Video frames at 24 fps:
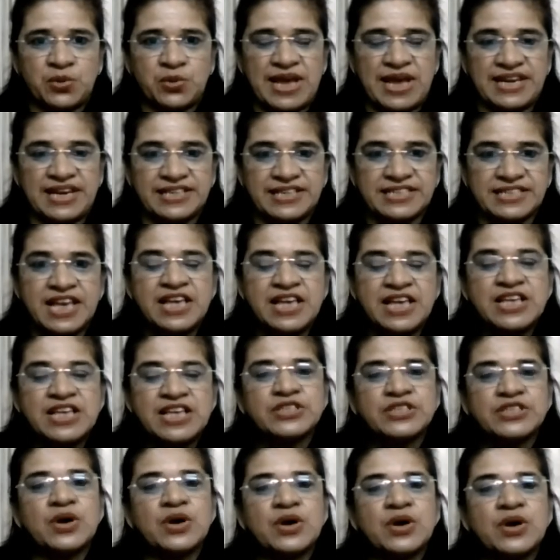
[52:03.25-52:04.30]
a domestic
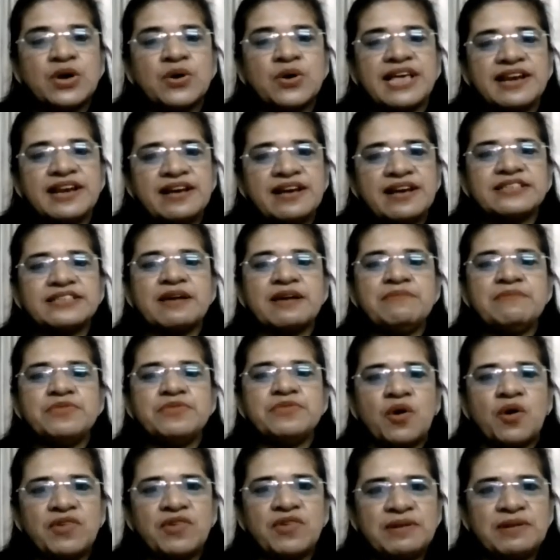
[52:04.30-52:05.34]
violence. So there
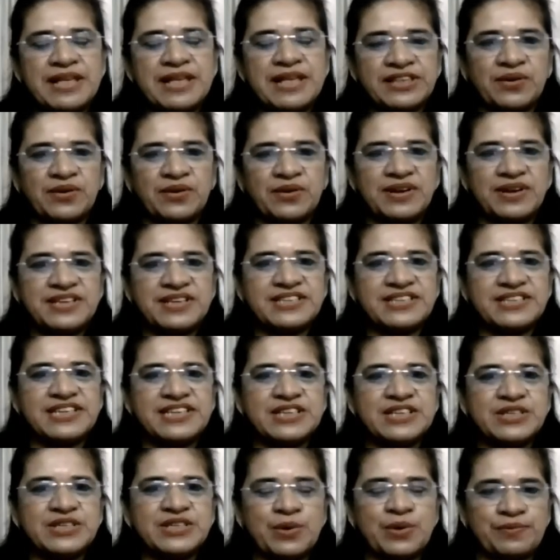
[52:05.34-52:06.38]
are some novel
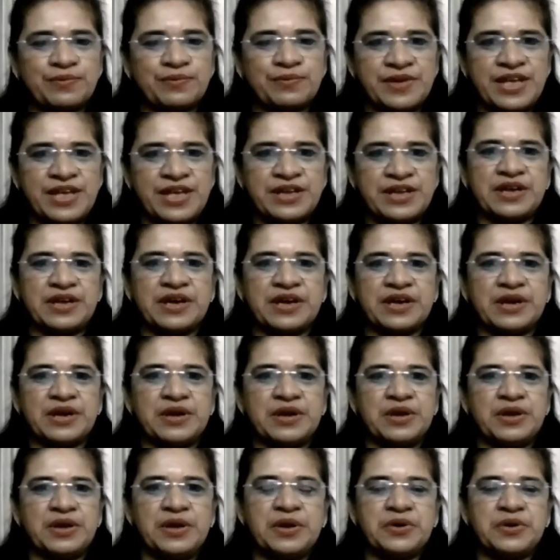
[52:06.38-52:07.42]
methodologies
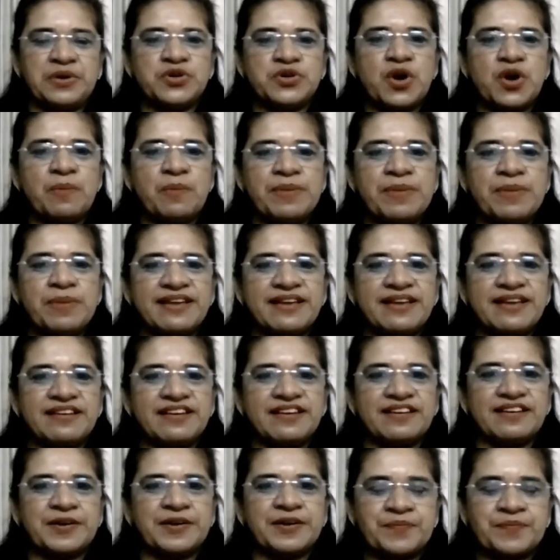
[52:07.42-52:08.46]
of uh, uh,
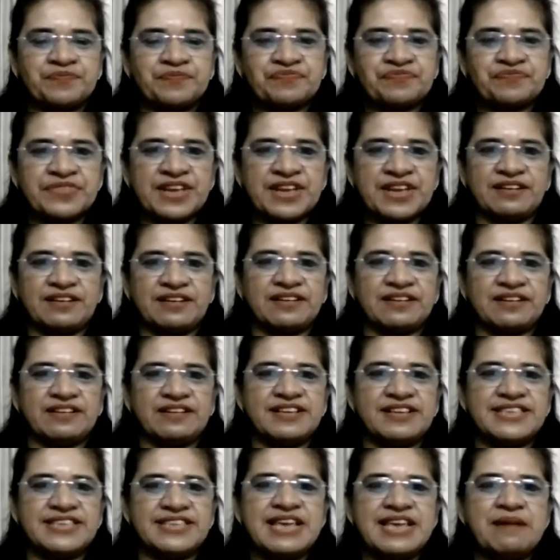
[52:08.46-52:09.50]
dropping
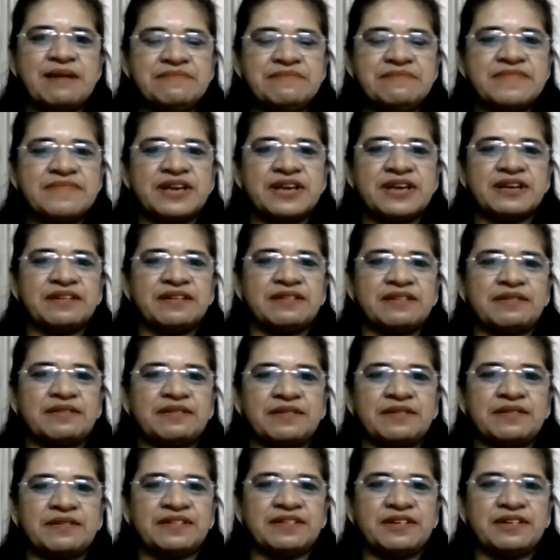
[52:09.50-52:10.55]
um, uh, some
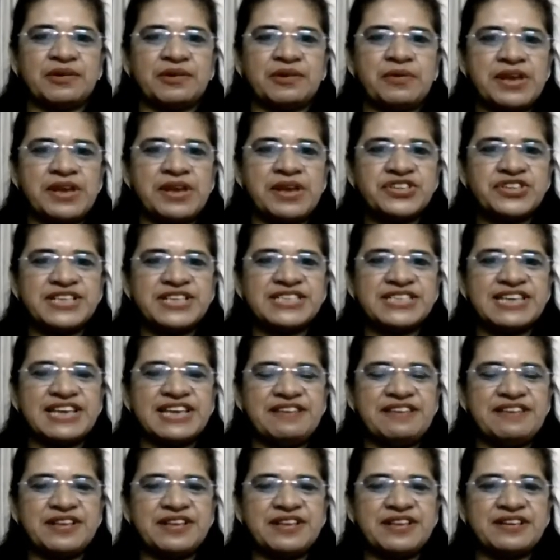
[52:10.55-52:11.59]
uh, uh,
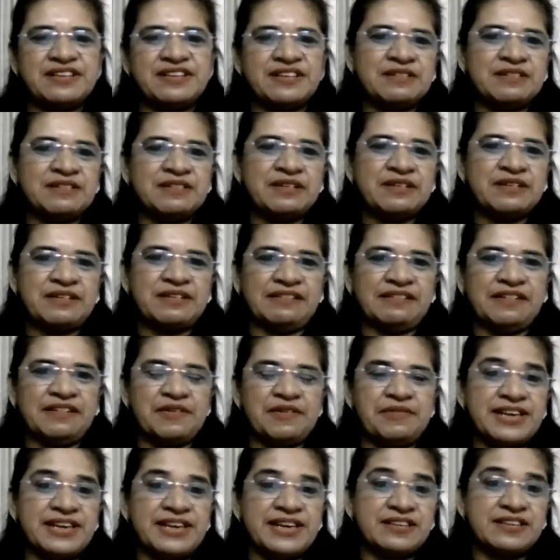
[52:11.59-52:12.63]
questions even uh,
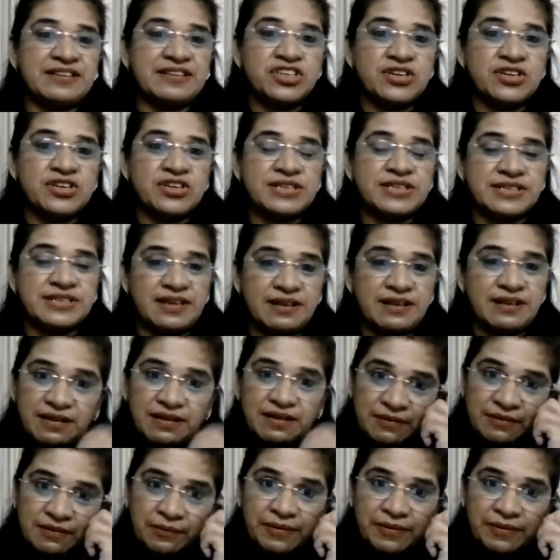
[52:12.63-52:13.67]
when she's
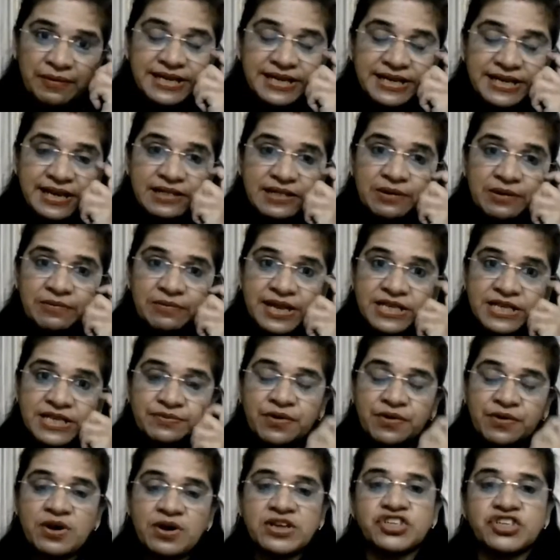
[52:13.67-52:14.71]
uh, waiting in the wings
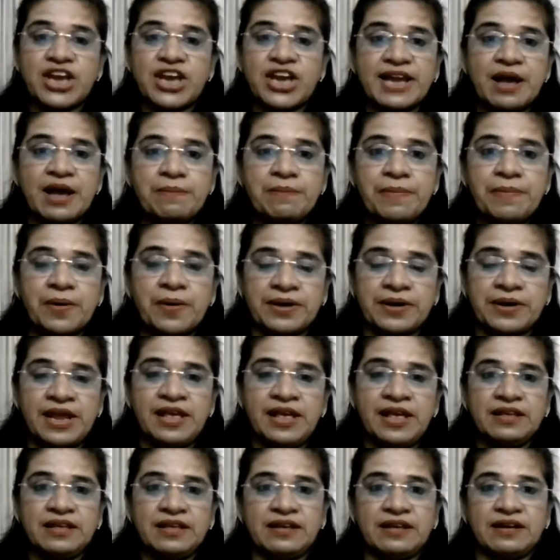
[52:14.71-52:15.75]
for her checkup, or
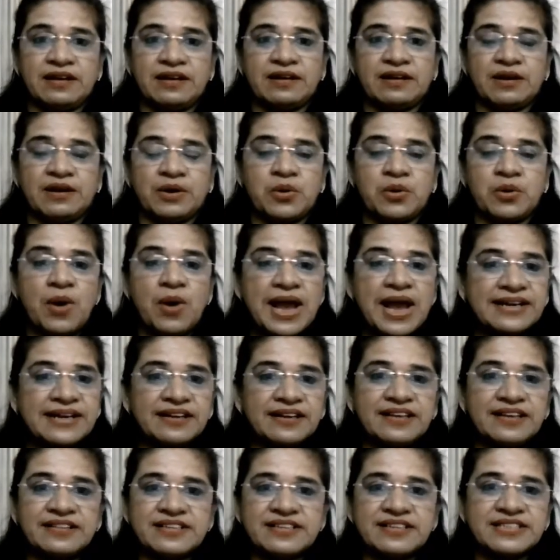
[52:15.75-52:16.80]
uh,
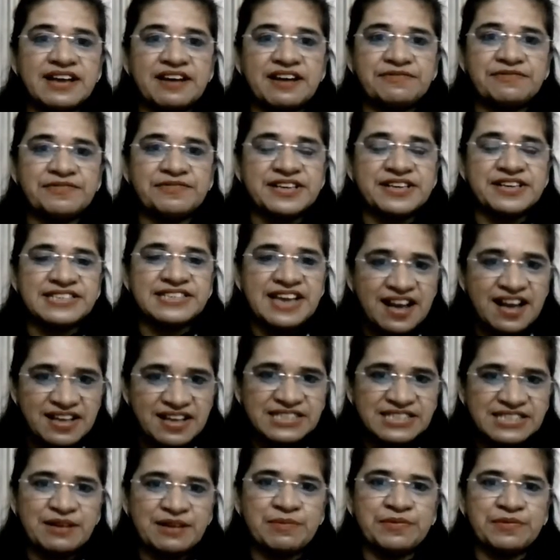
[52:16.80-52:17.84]
quietly the staff nurse asks
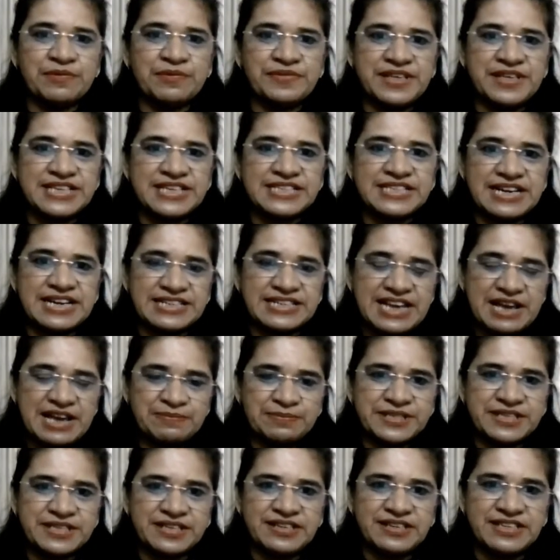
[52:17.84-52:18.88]
some of these and taps
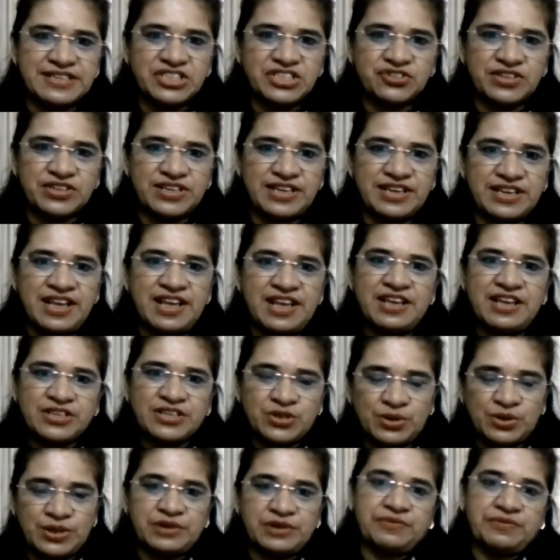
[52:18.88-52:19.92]
the history so
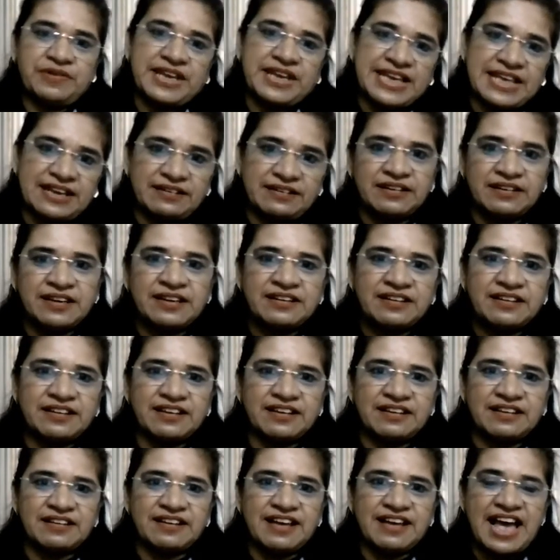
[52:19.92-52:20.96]
that we can
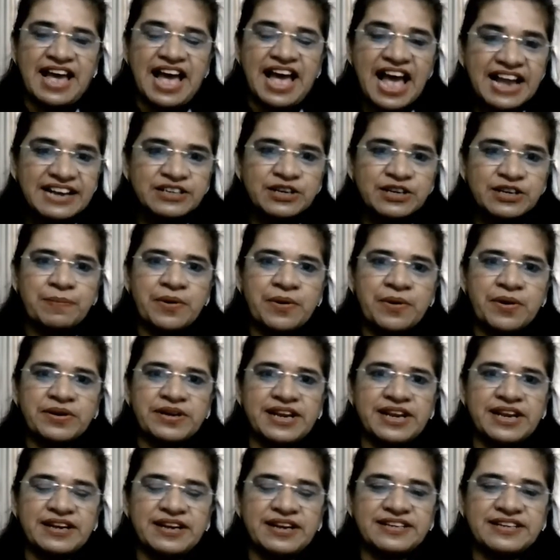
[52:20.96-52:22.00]
uh, act upon
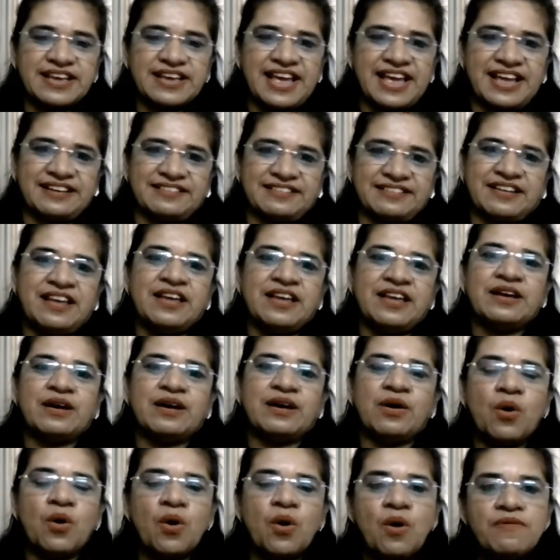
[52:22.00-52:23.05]
it. And uh,
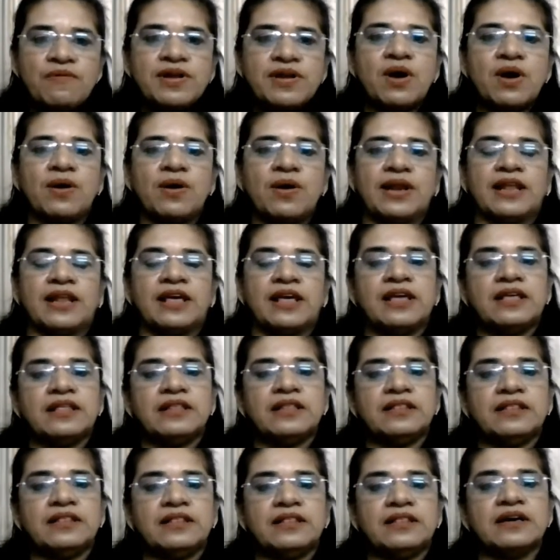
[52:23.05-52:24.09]
overall,
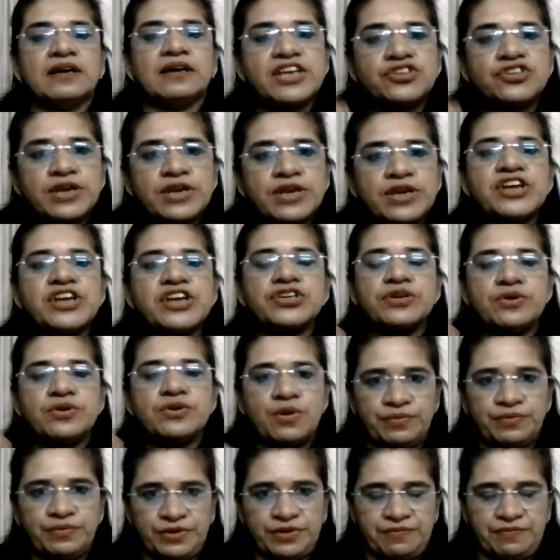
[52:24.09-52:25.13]
the education
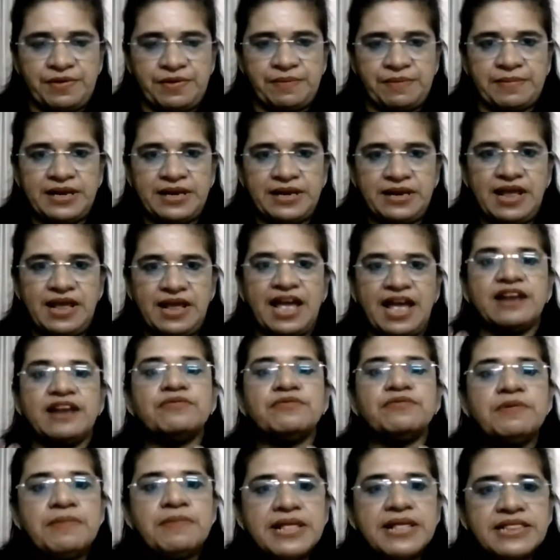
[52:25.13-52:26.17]
of the women and
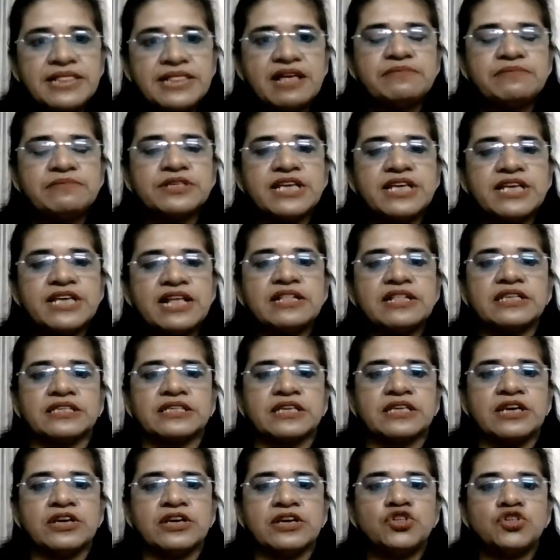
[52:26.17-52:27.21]
women themselves,
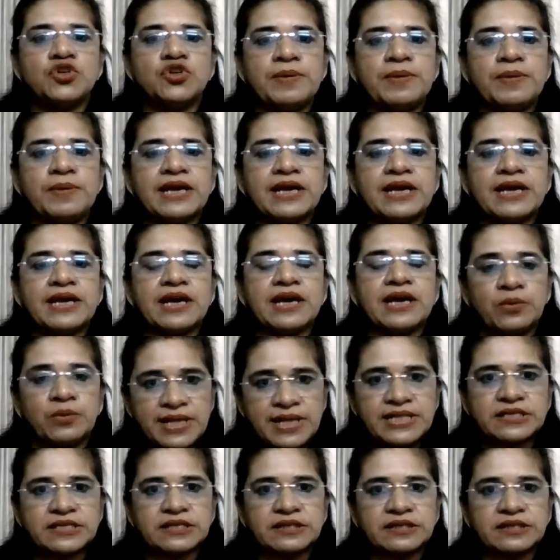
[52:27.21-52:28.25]
we
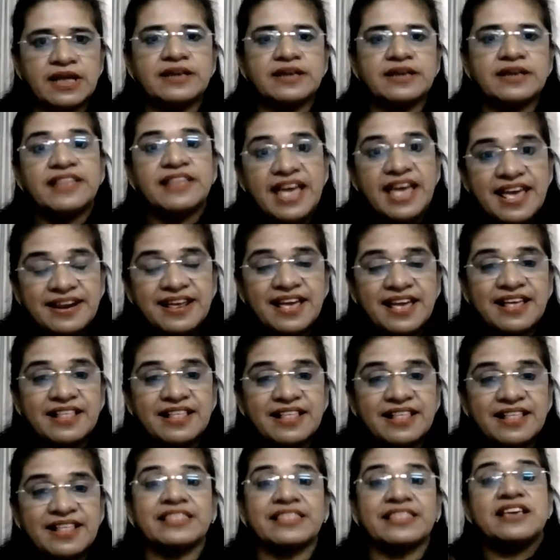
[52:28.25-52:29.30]
convince that their
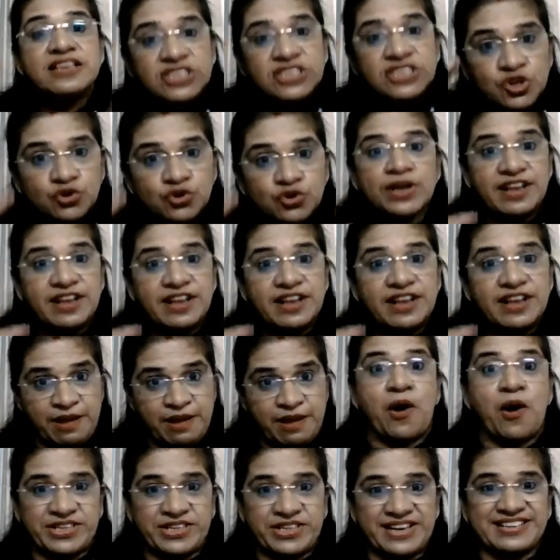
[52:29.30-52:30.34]
health is really
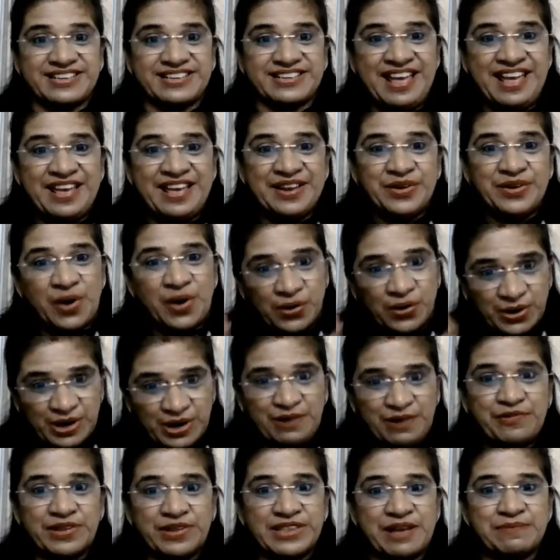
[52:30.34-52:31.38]
important, not only
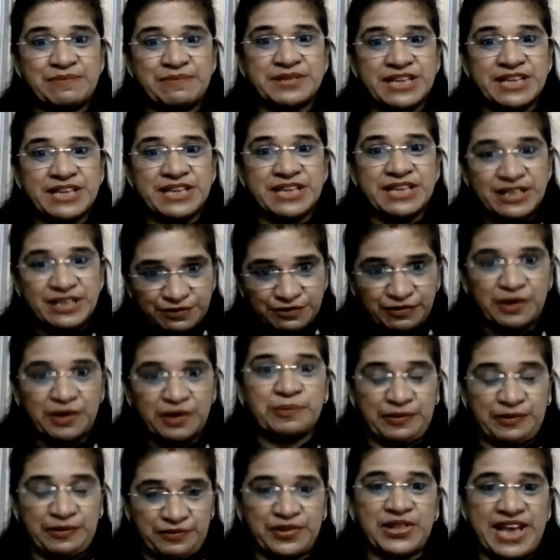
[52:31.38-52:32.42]
for themselves, but
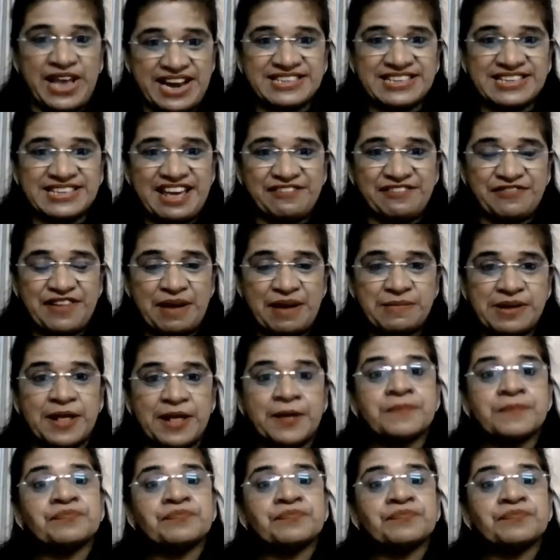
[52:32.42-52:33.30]
for the entire family.